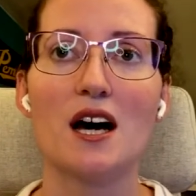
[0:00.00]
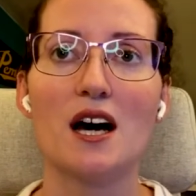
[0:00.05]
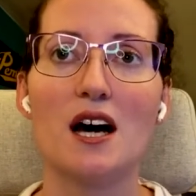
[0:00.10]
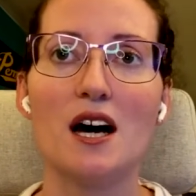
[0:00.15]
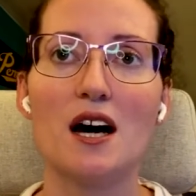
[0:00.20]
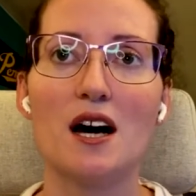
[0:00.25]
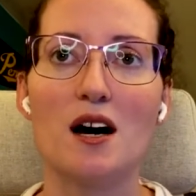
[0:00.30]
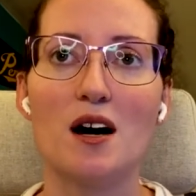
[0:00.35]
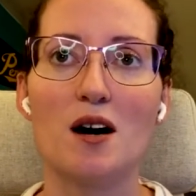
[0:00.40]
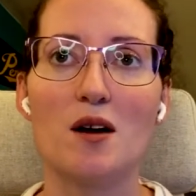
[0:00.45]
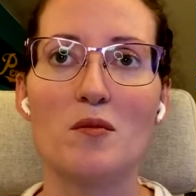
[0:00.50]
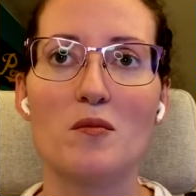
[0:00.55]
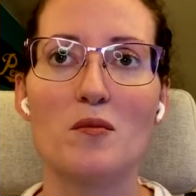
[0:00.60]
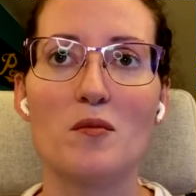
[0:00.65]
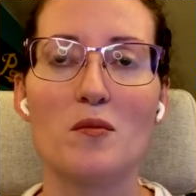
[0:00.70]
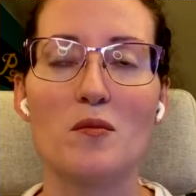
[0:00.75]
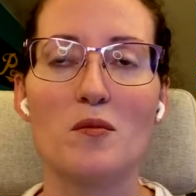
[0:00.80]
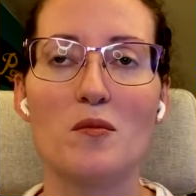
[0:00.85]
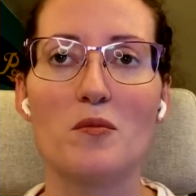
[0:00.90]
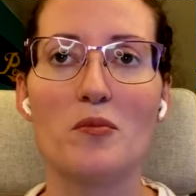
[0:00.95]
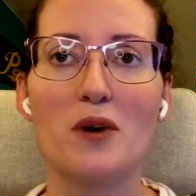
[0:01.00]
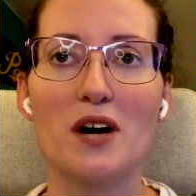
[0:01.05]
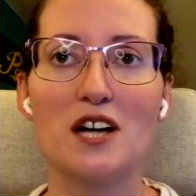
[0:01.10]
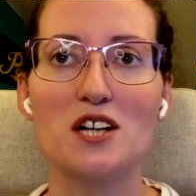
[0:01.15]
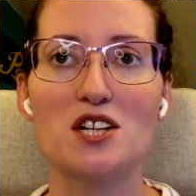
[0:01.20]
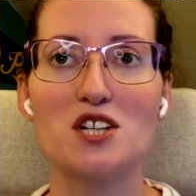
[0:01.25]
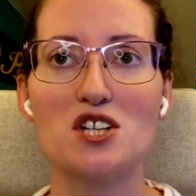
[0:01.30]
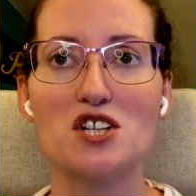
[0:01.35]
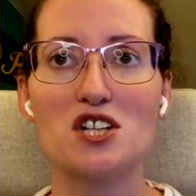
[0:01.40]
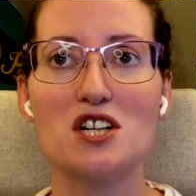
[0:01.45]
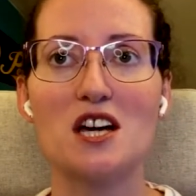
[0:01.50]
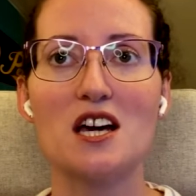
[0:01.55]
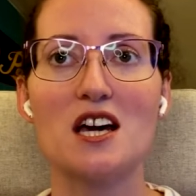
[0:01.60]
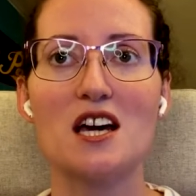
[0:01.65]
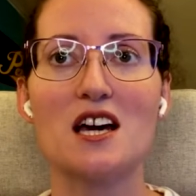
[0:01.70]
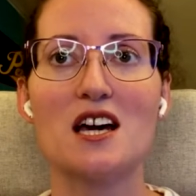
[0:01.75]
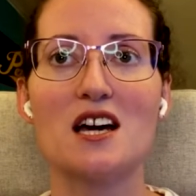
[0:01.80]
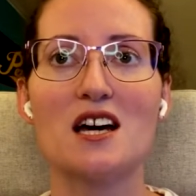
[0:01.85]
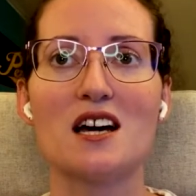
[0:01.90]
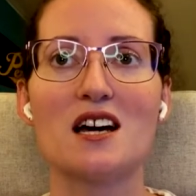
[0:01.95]
But
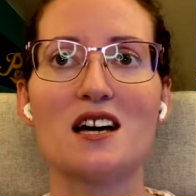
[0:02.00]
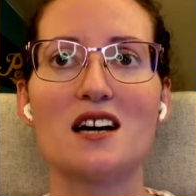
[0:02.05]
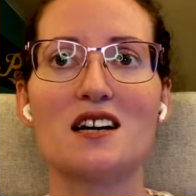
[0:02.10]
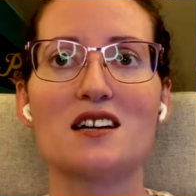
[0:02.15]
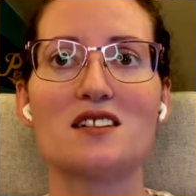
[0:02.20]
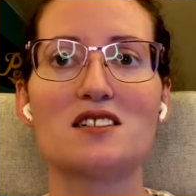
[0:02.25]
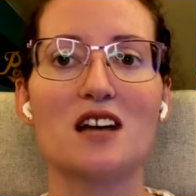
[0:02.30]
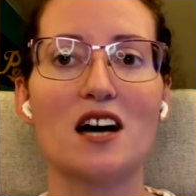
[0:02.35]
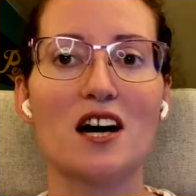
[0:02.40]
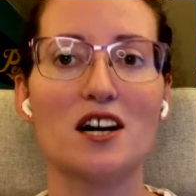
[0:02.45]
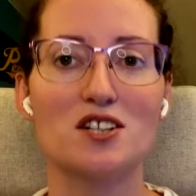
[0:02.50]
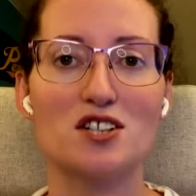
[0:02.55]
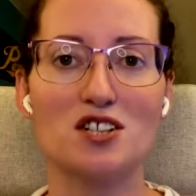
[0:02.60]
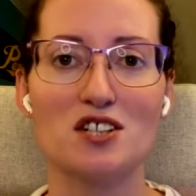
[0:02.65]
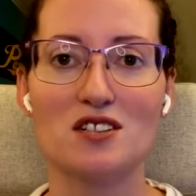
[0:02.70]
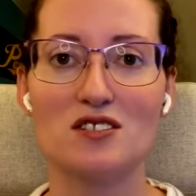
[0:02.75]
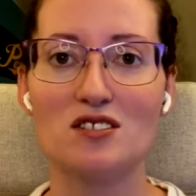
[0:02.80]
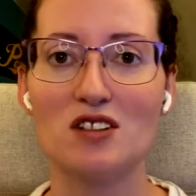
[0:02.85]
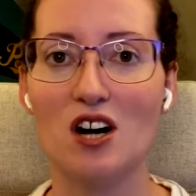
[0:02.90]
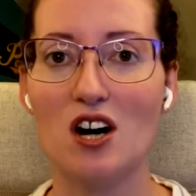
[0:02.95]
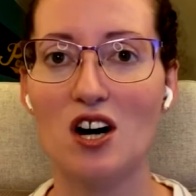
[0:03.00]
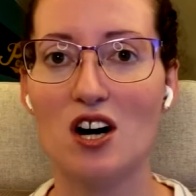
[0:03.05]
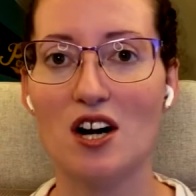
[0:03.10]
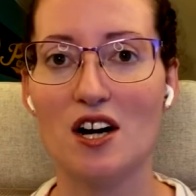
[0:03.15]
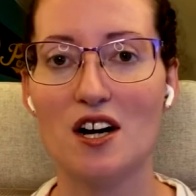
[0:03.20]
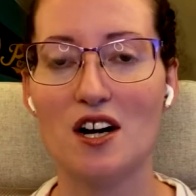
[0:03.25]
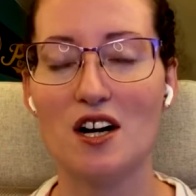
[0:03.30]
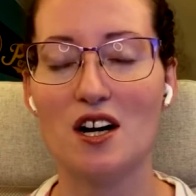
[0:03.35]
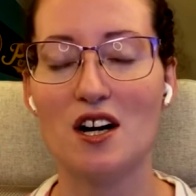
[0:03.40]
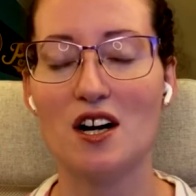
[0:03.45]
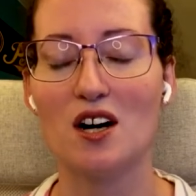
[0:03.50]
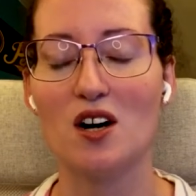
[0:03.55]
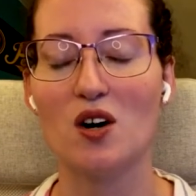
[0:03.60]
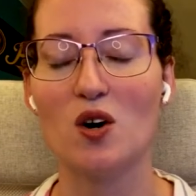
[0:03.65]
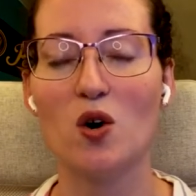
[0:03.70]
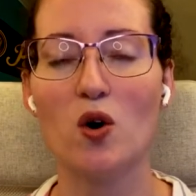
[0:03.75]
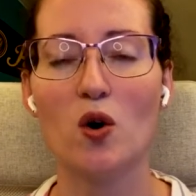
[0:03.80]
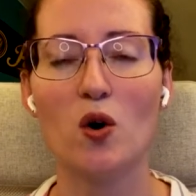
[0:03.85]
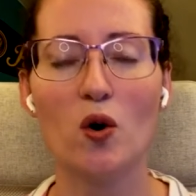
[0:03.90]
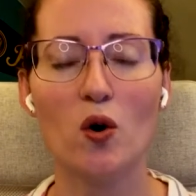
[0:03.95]
she touches on a
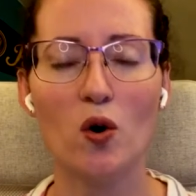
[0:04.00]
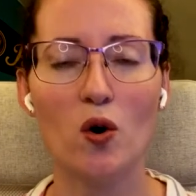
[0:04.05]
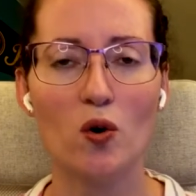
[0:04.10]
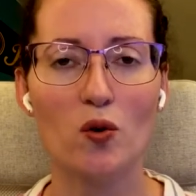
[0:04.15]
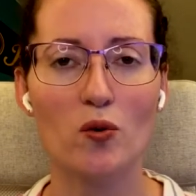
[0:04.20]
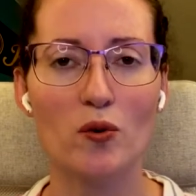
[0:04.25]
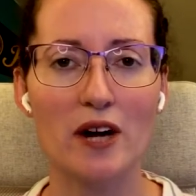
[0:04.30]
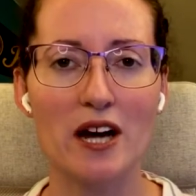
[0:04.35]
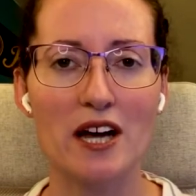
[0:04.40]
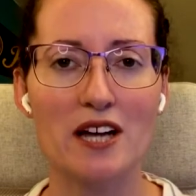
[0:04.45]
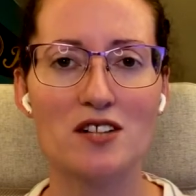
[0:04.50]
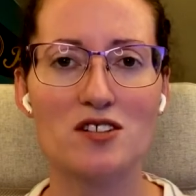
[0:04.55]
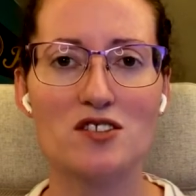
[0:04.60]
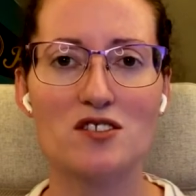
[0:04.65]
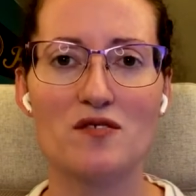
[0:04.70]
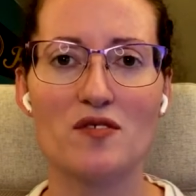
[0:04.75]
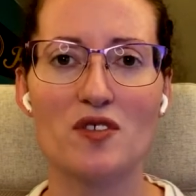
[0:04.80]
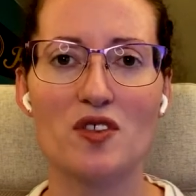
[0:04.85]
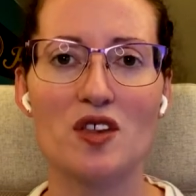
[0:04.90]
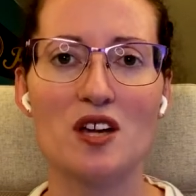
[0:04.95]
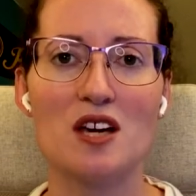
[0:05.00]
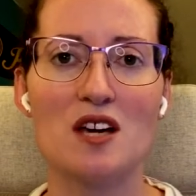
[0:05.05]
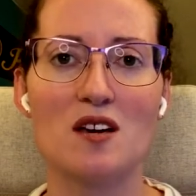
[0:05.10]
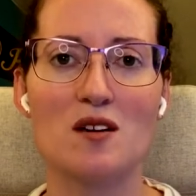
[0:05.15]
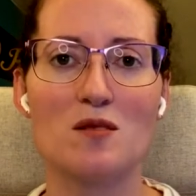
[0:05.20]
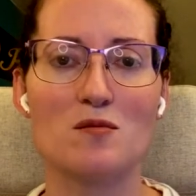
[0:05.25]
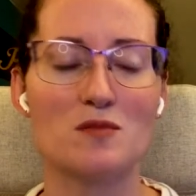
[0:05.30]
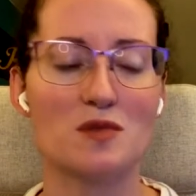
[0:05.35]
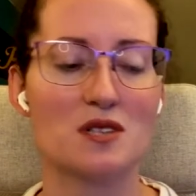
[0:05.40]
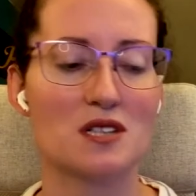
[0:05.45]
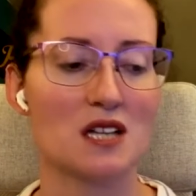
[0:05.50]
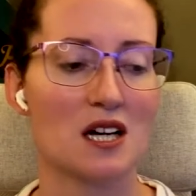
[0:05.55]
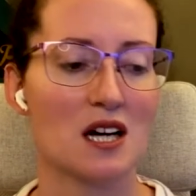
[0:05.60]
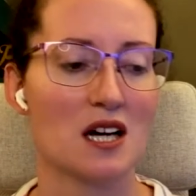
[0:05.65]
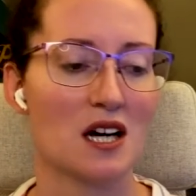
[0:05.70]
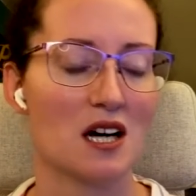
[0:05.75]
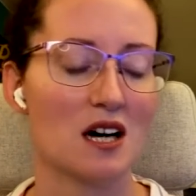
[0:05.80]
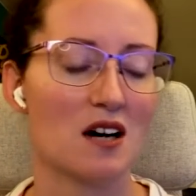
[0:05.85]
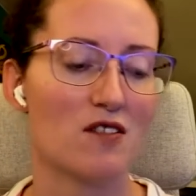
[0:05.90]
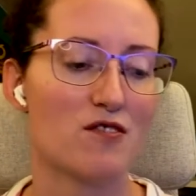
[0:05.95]
whole range of themes,
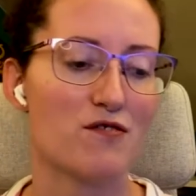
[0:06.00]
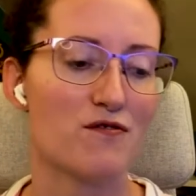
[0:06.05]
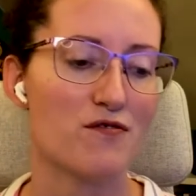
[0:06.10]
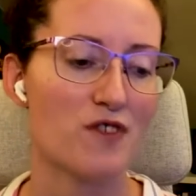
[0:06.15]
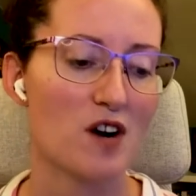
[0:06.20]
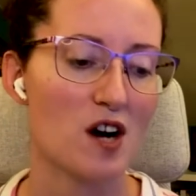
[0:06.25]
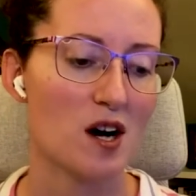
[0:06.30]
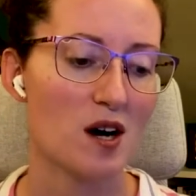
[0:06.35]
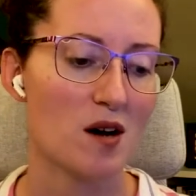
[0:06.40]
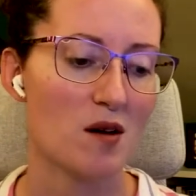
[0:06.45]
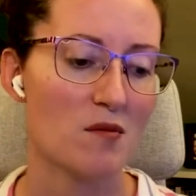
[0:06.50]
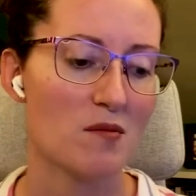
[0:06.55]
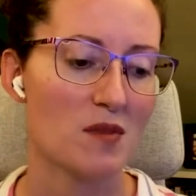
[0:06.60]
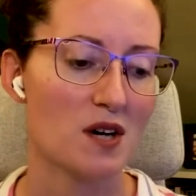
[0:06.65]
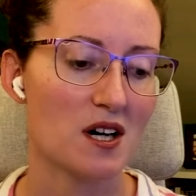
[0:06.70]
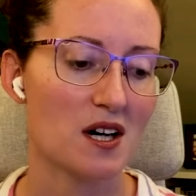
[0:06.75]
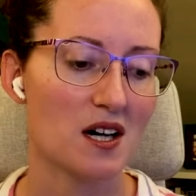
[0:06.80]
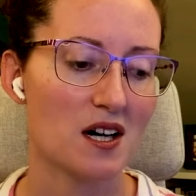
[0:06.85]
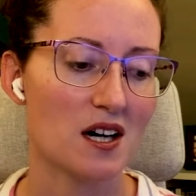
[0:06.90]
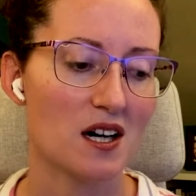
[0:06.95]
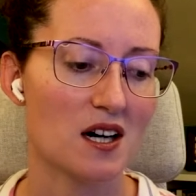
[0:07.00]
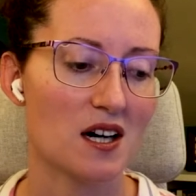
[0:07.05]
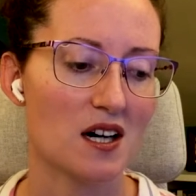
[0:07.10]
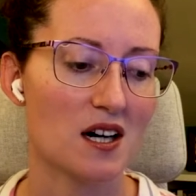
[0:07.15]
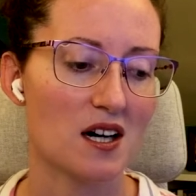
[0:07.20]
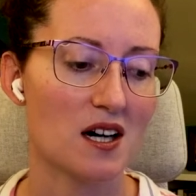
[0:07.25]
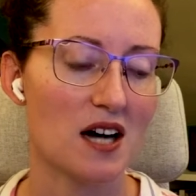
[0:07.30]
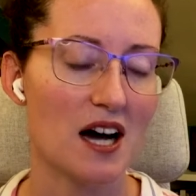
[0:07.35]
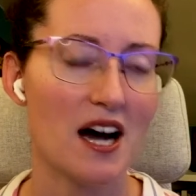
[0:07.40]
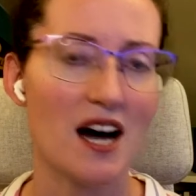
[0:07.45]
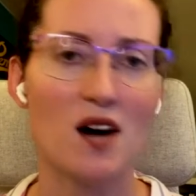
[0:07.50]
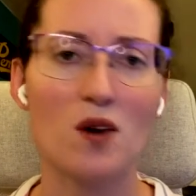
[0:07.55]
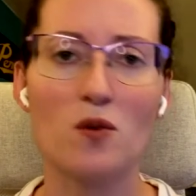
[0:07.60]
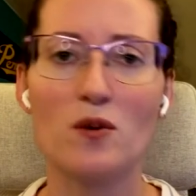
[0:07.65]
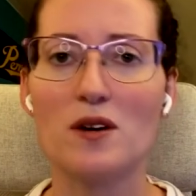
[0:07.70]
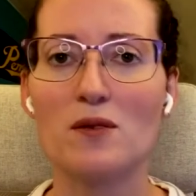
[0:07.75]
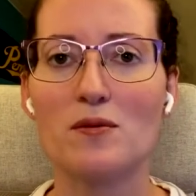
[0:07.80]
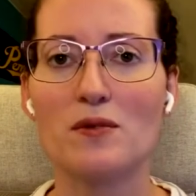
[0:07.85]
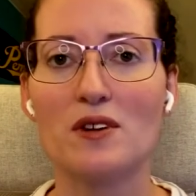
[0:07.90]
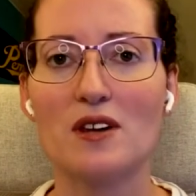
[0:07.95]
from how
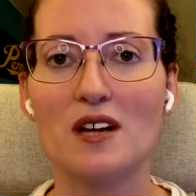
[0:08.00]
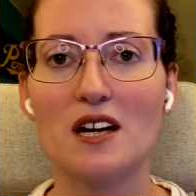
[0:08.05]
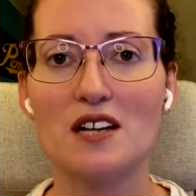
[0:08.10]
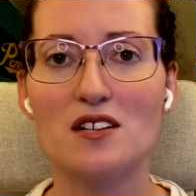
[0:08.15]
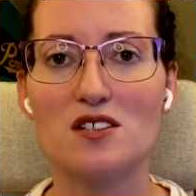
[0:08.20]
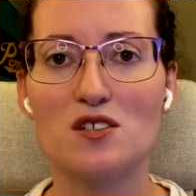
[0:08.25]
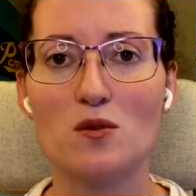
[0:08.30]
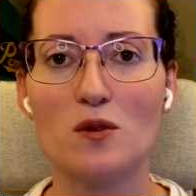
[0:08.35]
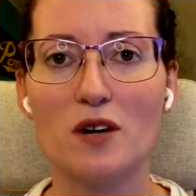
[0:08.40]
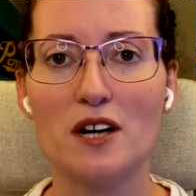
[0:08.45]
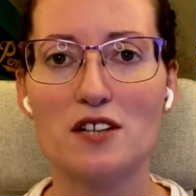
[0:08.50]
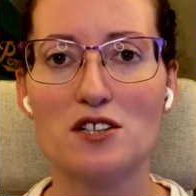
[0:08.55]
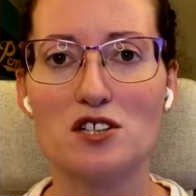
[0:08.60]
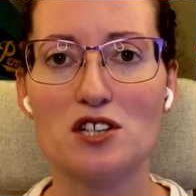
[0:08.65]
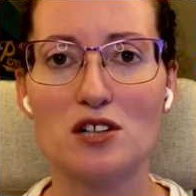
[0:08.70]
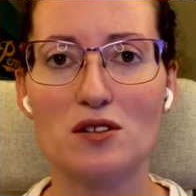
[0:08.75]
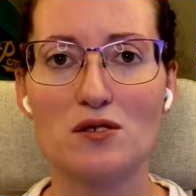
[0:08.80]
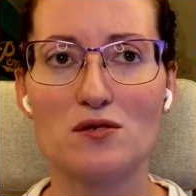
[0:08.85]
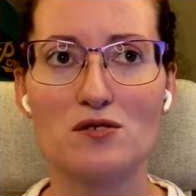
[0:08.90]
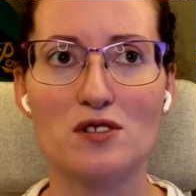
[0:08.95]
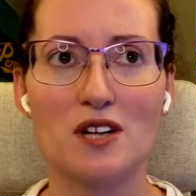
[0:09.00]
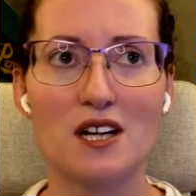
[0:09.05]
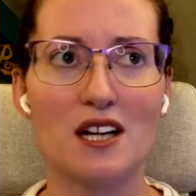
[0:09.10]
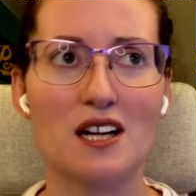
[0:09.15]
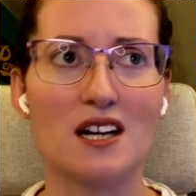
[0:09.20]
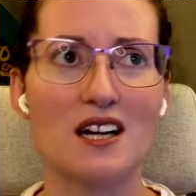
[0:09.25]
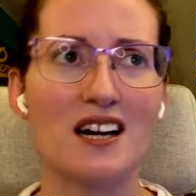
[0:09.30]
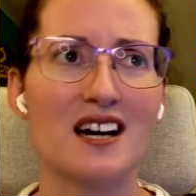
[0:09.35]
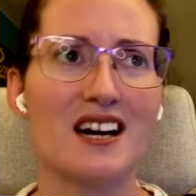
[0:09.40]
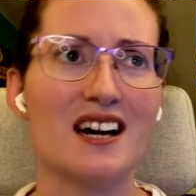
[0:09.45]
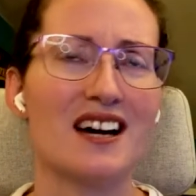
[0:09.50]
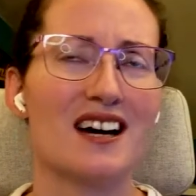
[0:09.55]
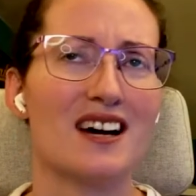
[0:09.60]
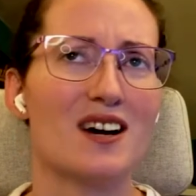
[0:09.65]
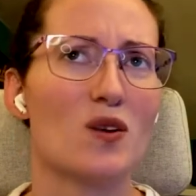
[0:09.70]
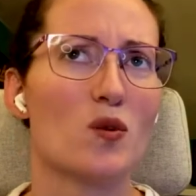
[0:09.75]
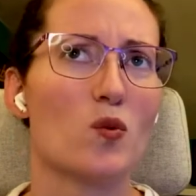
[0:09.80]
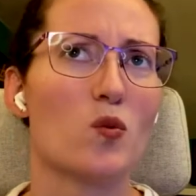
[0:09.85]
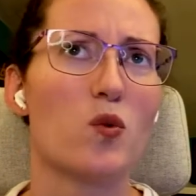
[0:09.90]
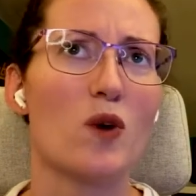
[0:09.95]
we relate to our children,
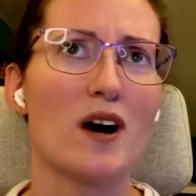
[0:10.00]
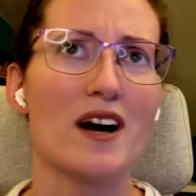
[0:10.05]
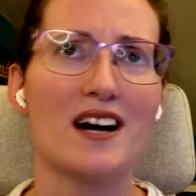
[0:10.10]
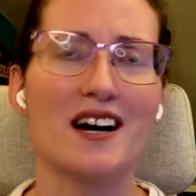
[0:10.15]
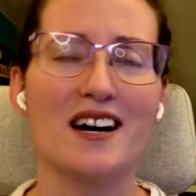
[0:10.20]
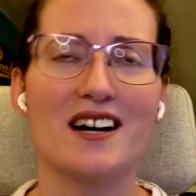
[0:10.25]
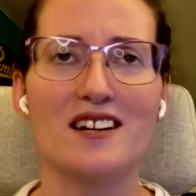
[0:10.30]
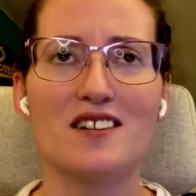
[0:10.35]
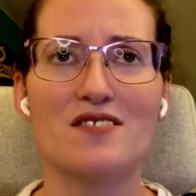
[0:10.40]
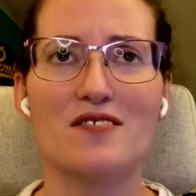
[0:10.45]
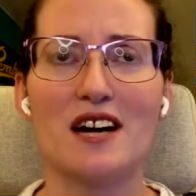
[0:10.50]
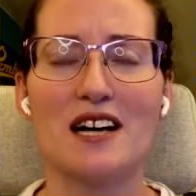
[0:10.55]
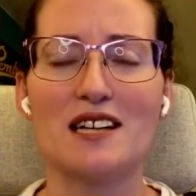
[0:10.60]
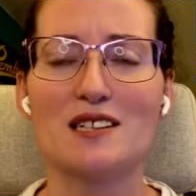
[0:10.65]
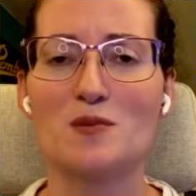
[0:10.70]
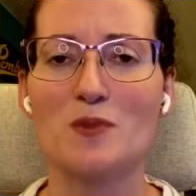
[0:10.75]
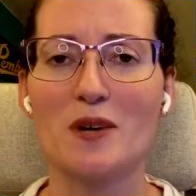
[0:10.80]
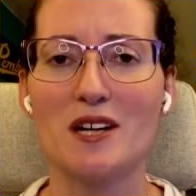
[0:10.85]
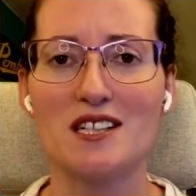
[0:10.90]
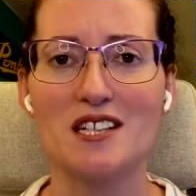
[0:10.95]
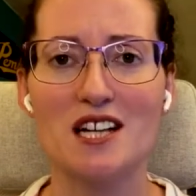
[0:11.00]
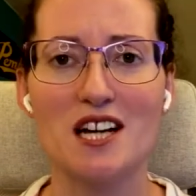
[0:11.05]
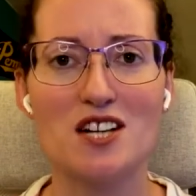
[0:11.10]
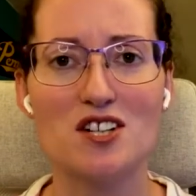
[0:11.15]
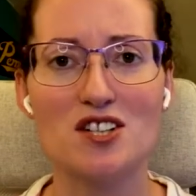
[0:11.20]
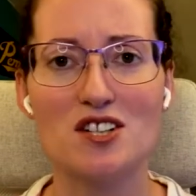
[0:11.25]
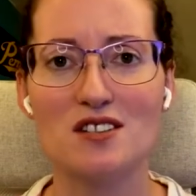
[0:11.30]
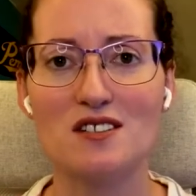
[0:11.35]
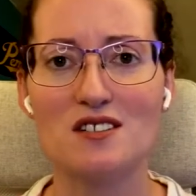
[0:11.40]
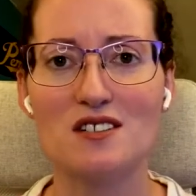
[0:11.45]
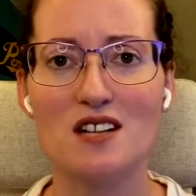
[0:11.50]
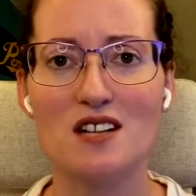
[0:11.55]
what kind of expectations